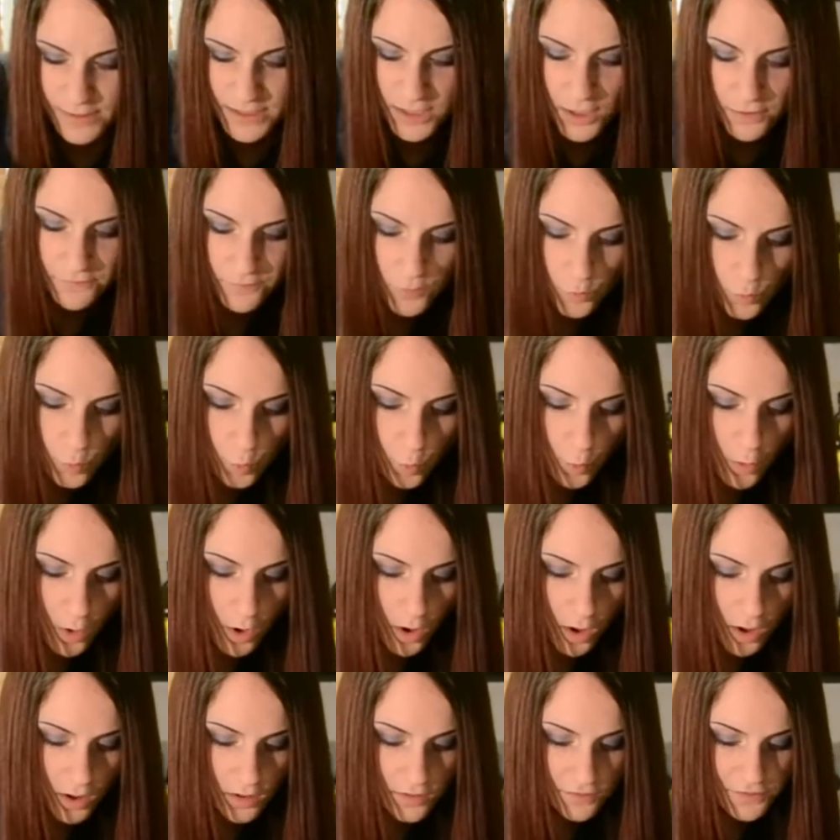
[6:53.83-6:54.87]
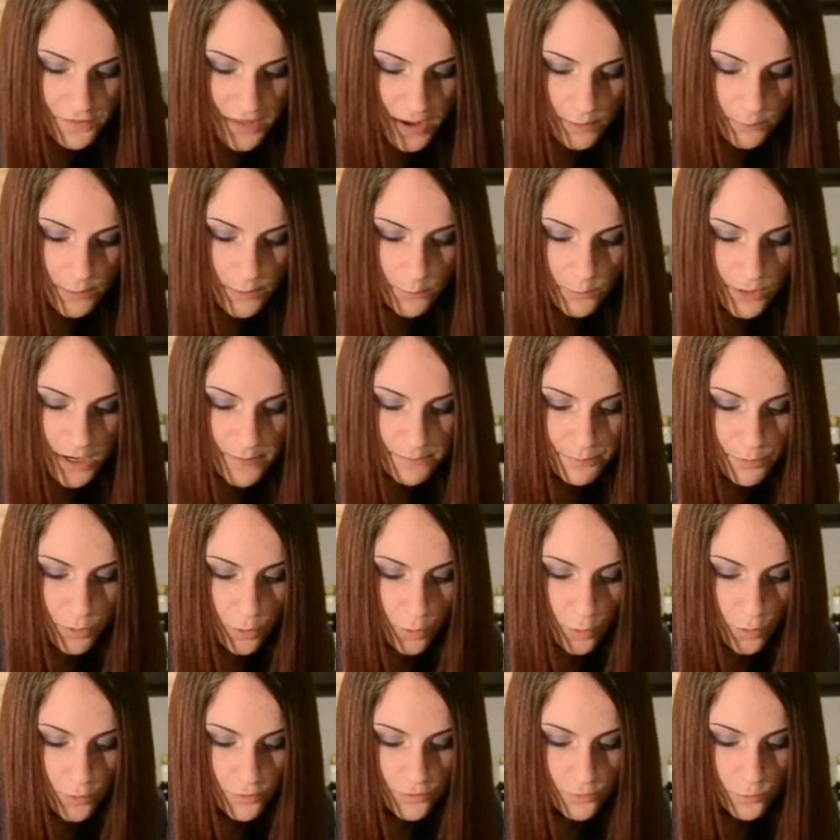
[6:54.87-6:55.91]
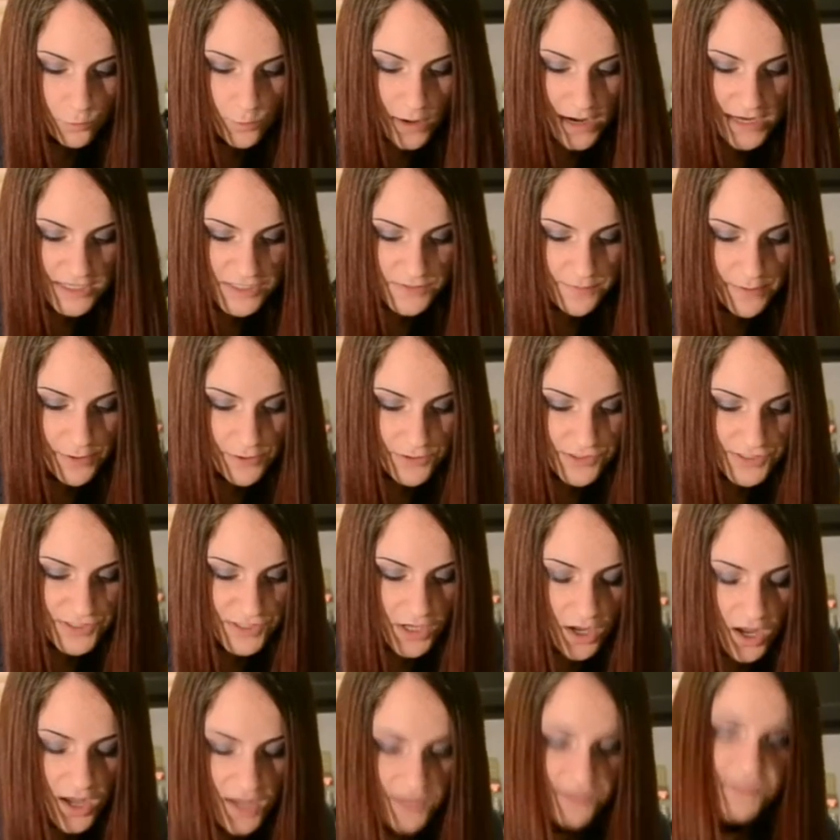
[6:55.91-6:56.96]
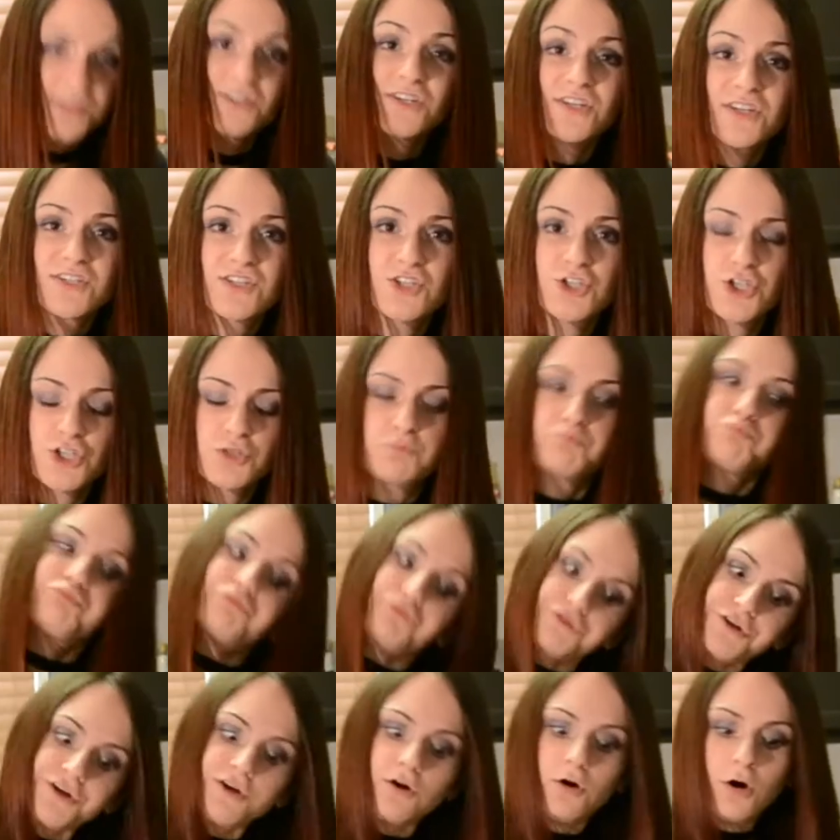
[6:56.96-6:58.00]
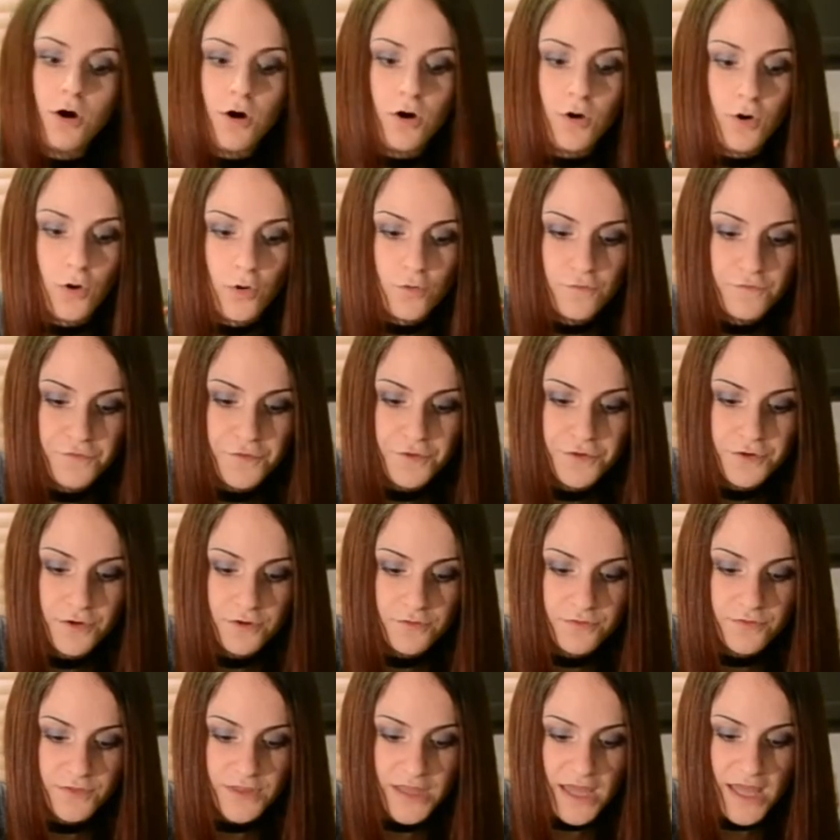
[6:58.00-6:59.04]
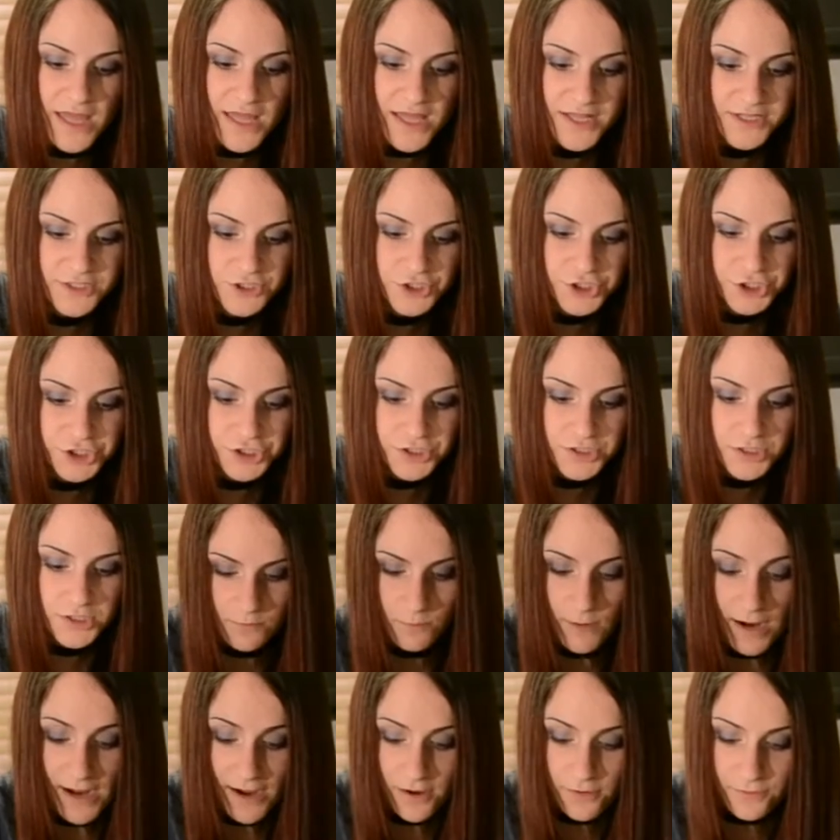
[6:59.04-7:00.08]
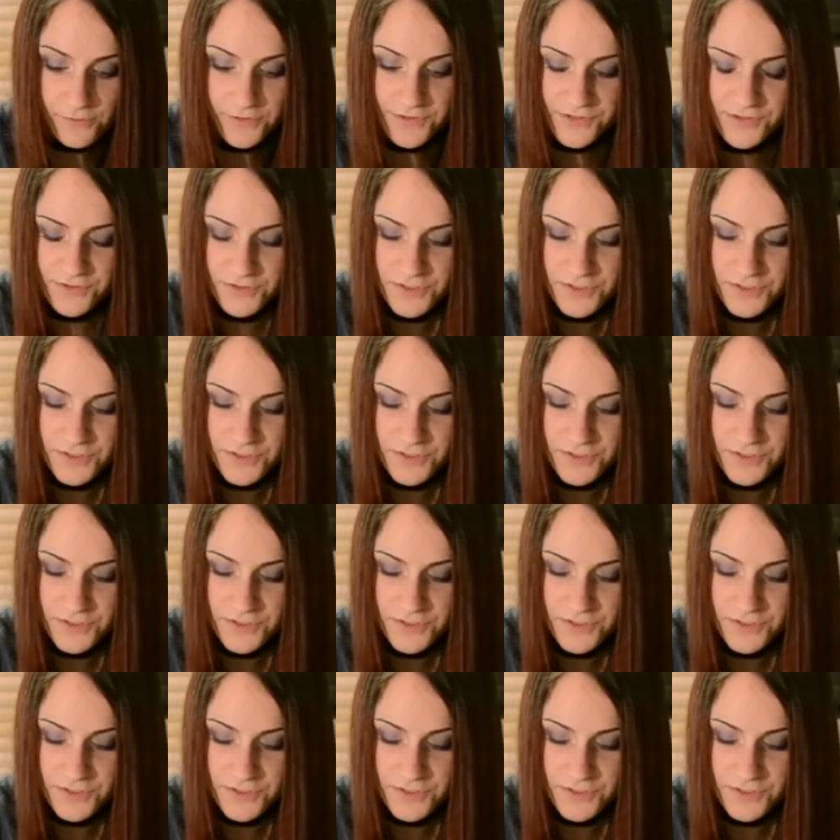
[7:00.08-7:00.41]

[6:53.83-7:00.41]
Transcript: of a wall. That way when I pour the raspberry sauce, it doesn't just over the edge. Wow, this